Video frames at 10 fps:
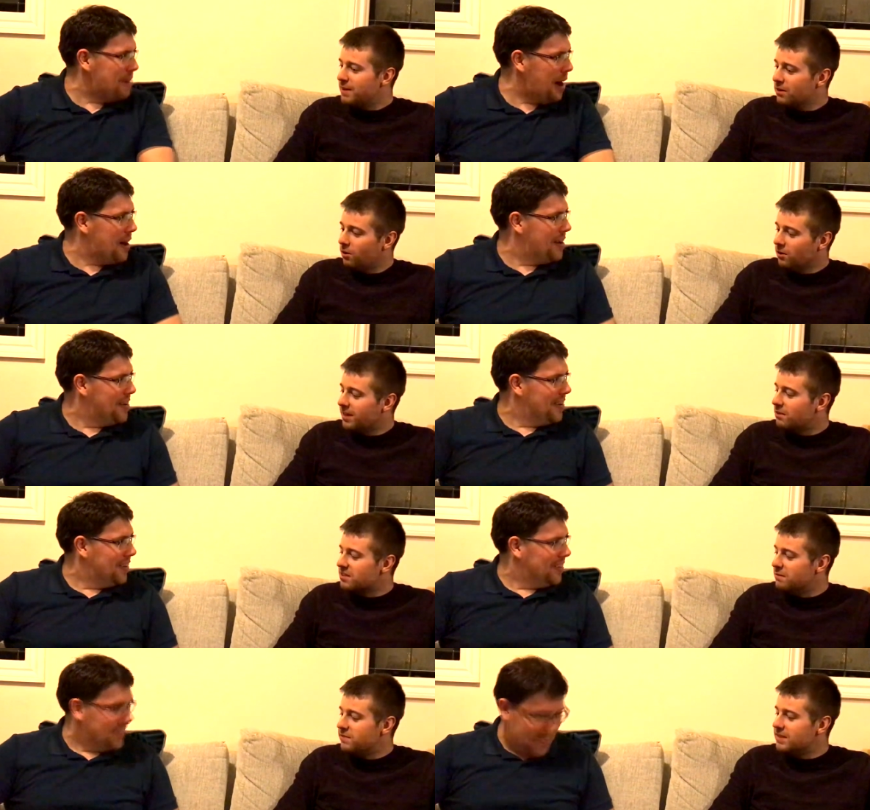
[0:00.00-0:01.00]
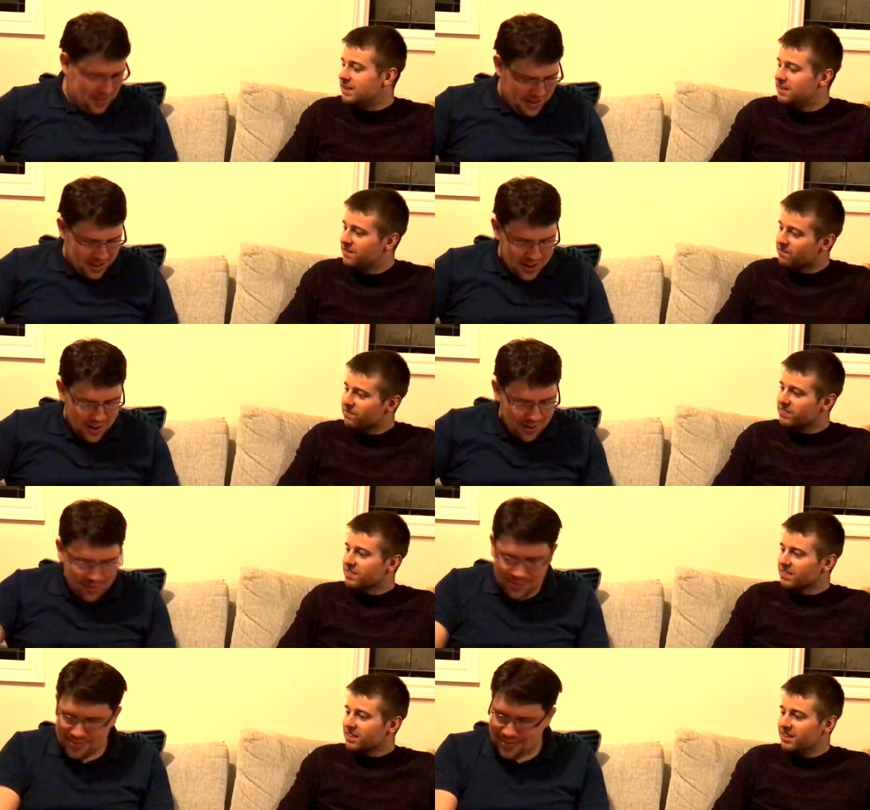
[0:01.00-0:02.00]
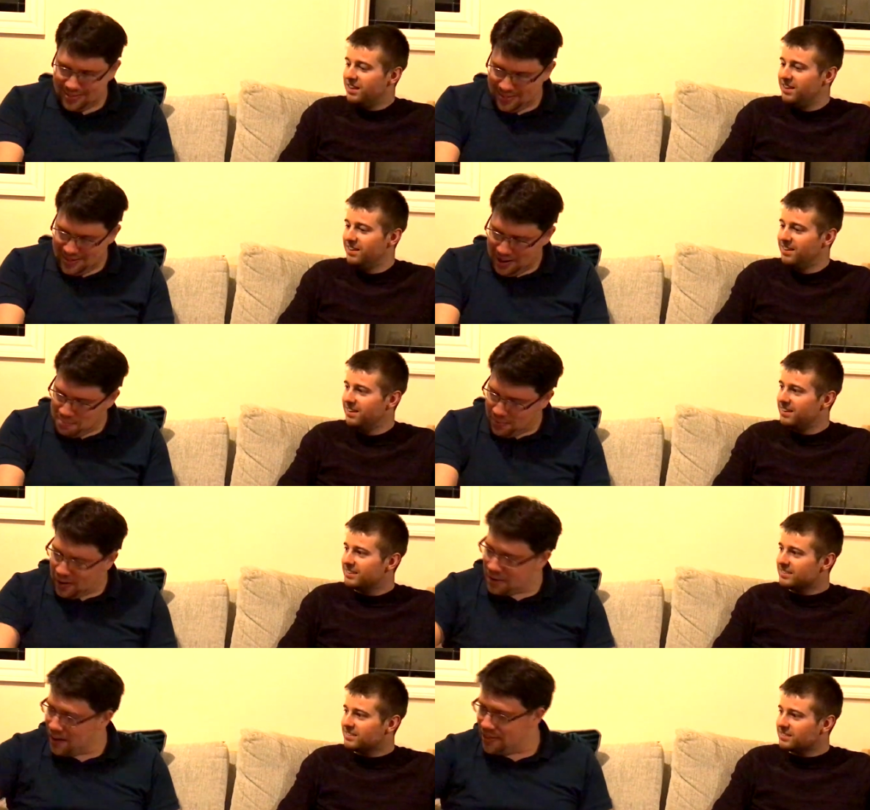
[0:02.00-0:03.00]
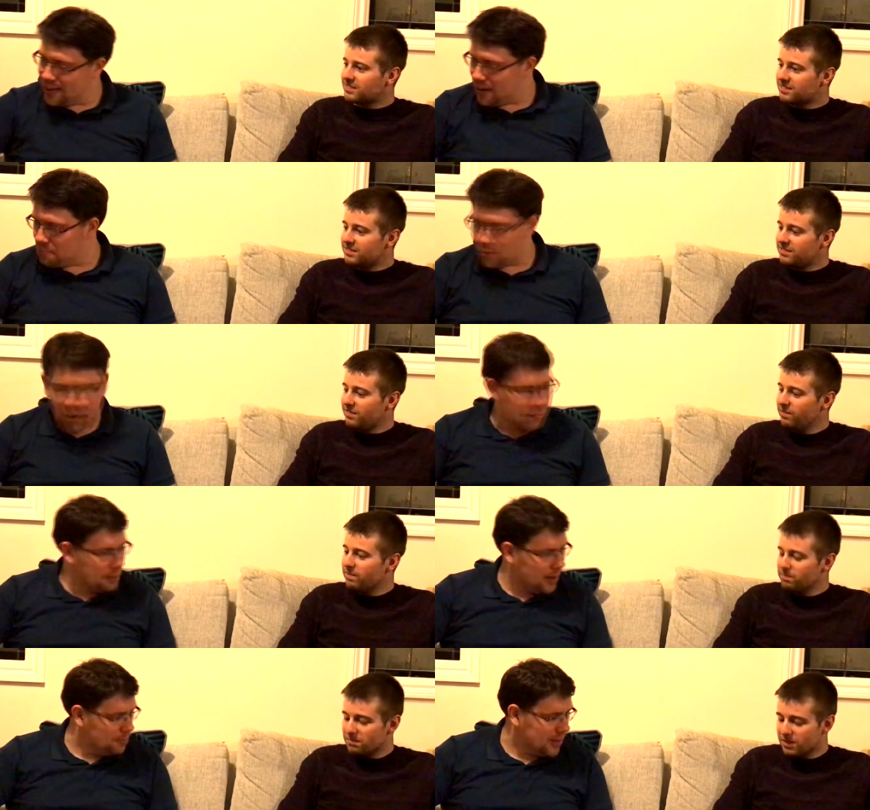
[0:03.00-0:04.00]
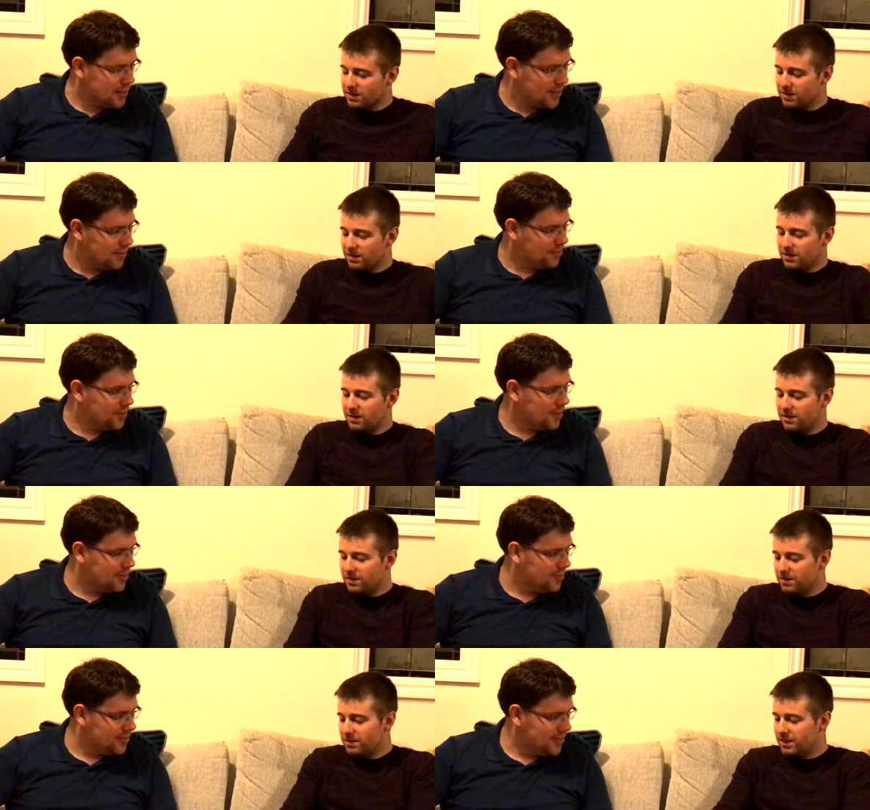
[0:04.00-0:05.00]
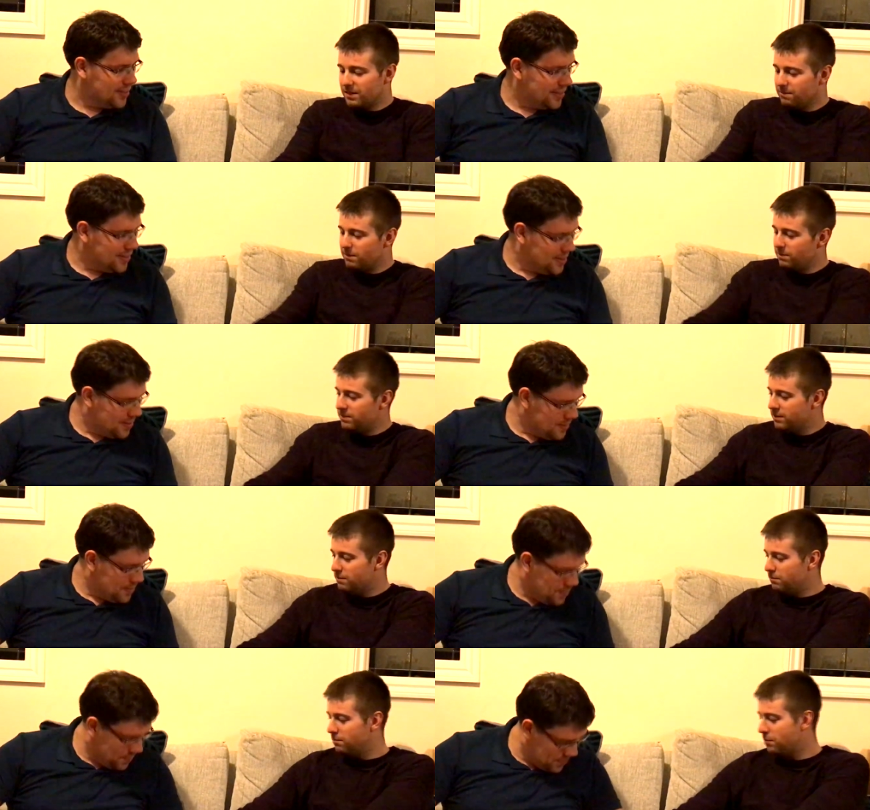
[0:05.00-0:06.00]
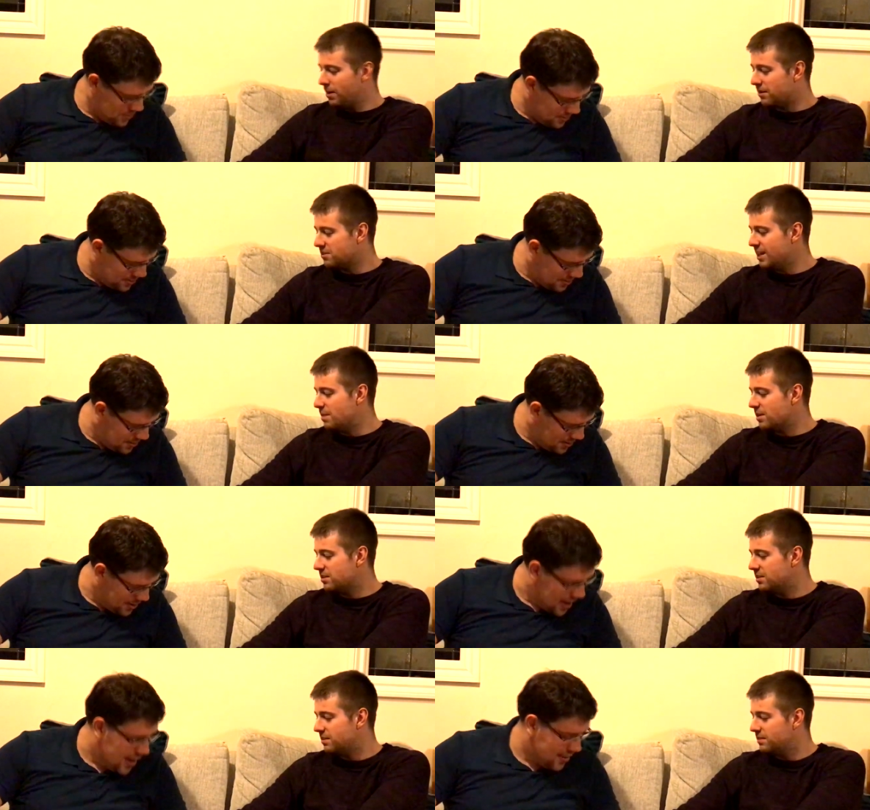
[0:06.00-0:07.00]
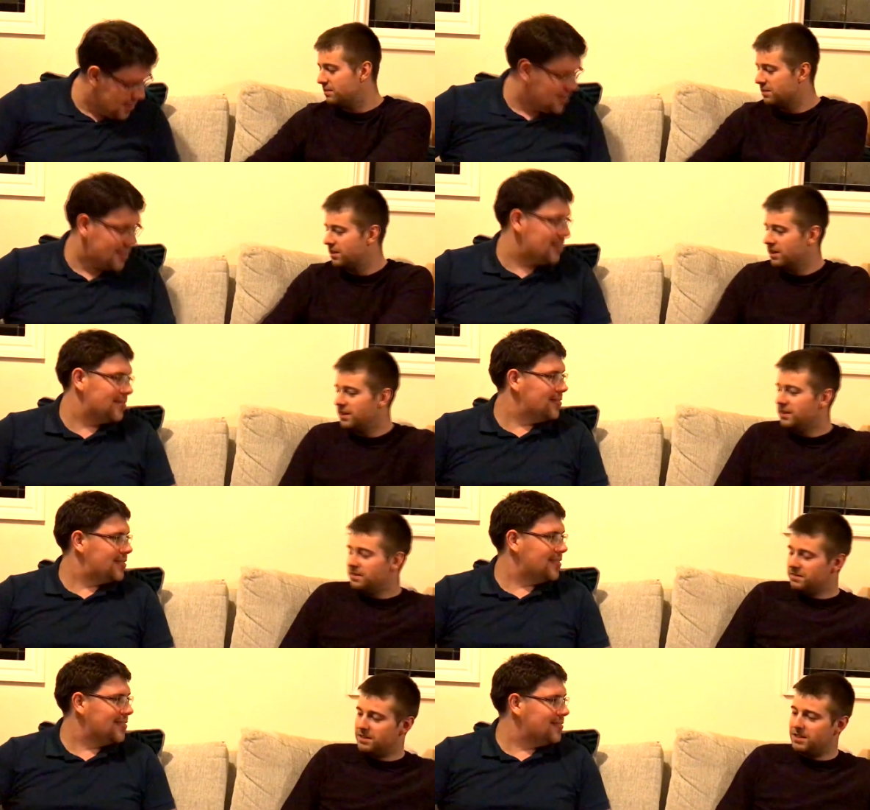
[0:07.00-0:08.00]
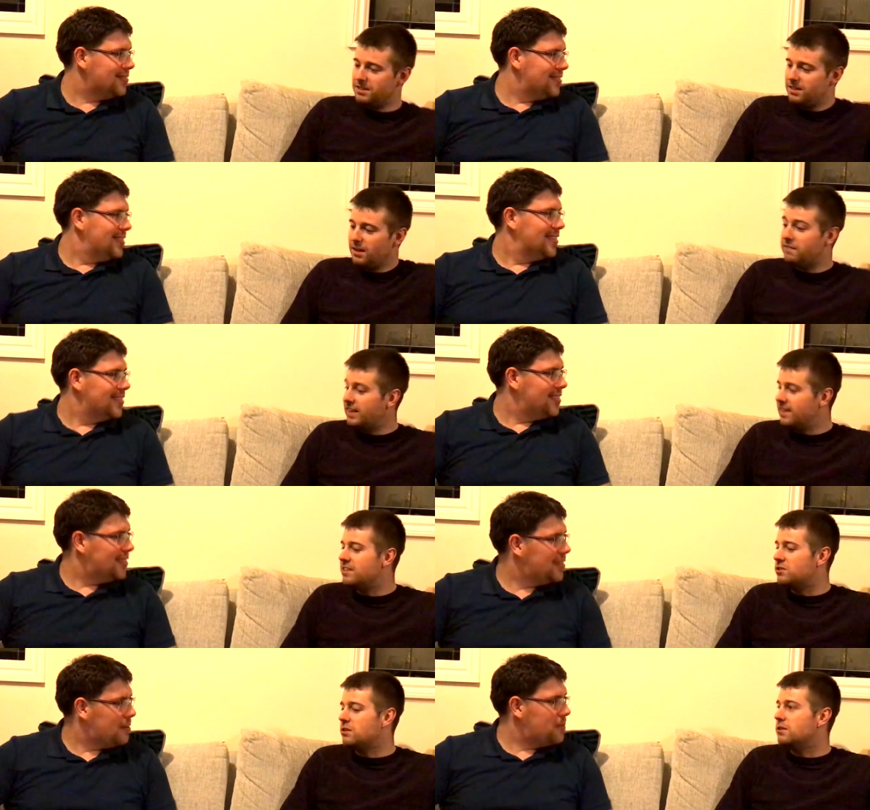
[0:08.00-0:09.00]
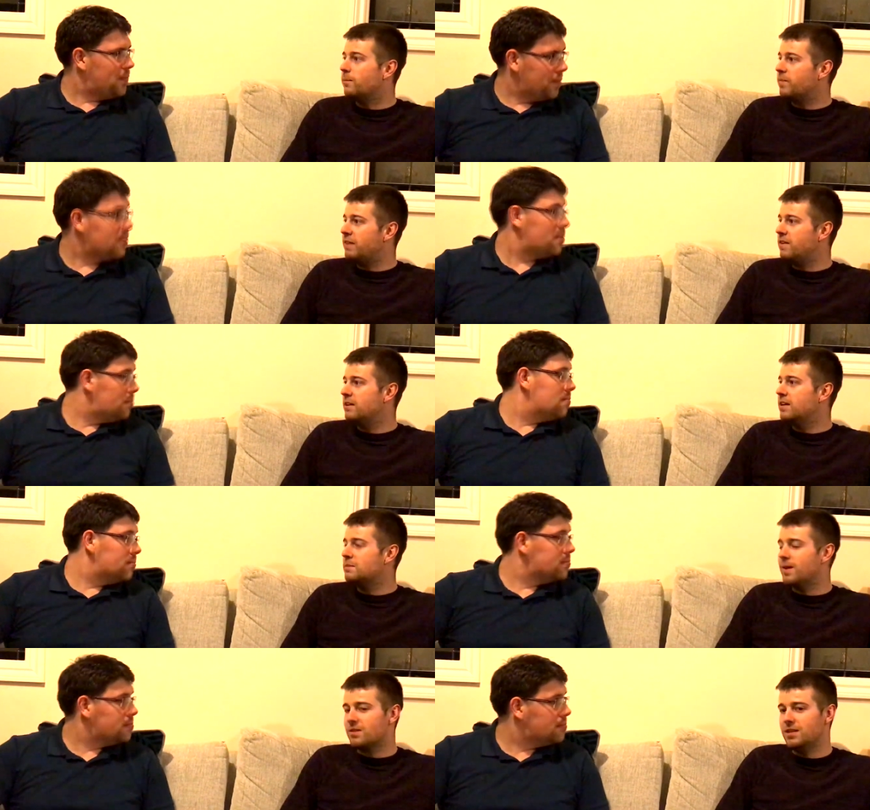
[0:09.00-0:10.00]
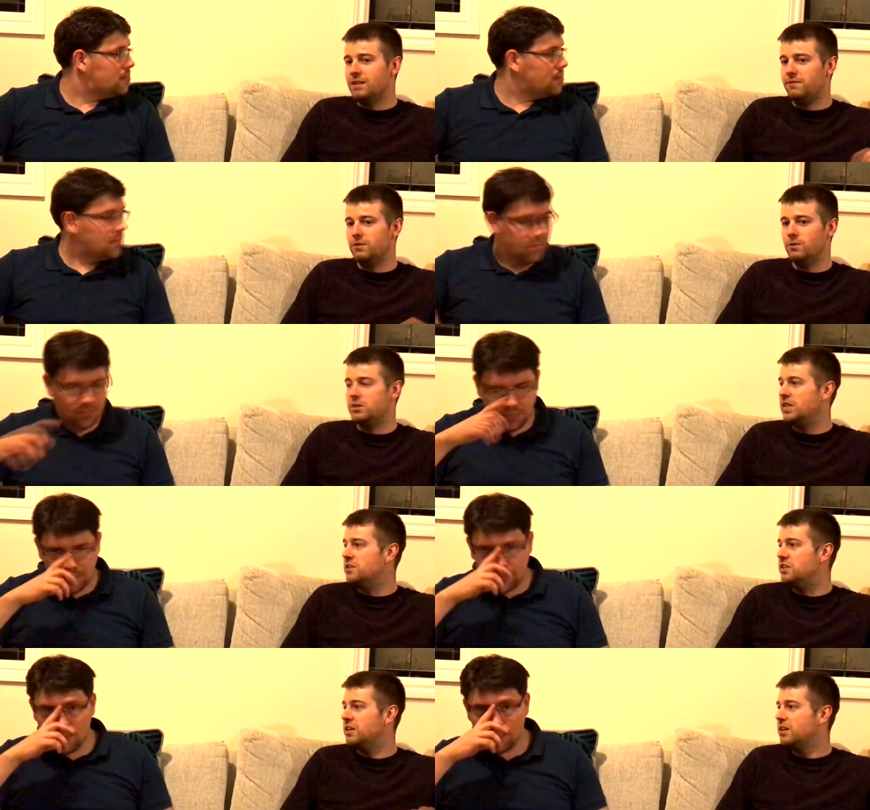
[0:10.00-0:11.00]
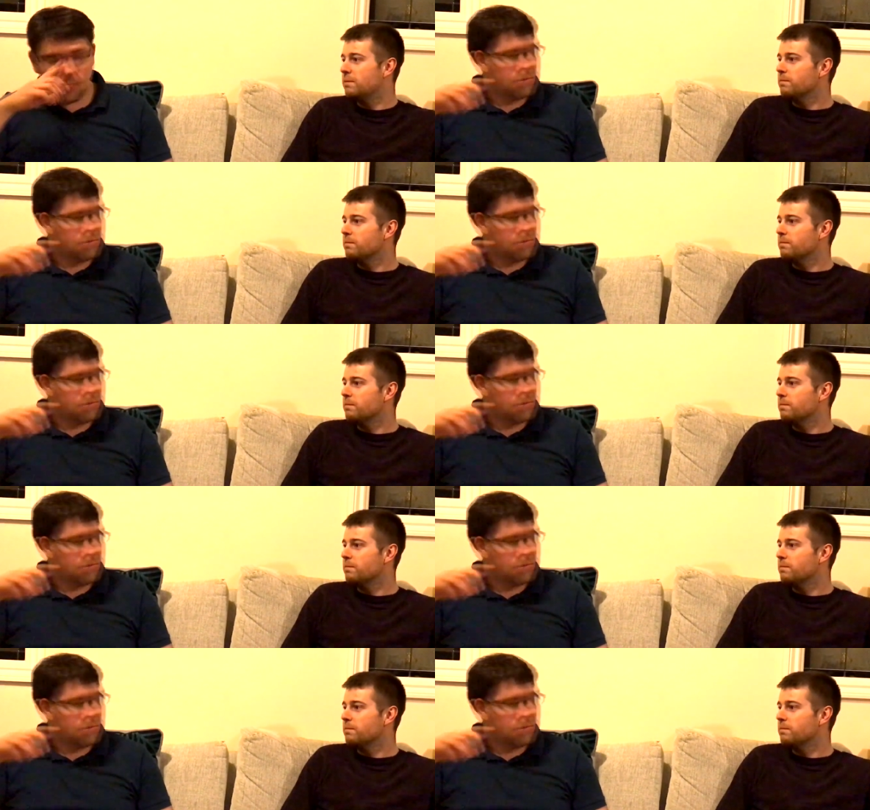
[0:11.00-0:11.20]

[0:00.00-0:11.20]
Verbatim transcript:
Speaker 1: been on holiday or
Speaker 2: something? No, I'm, I, think I'm quite pale myself. You know. Yeah, we,
Speaker 1: yeah, we're about the same actually. Yeah, that's true. So yeah, I think it is true. If you, especially if you're ginger,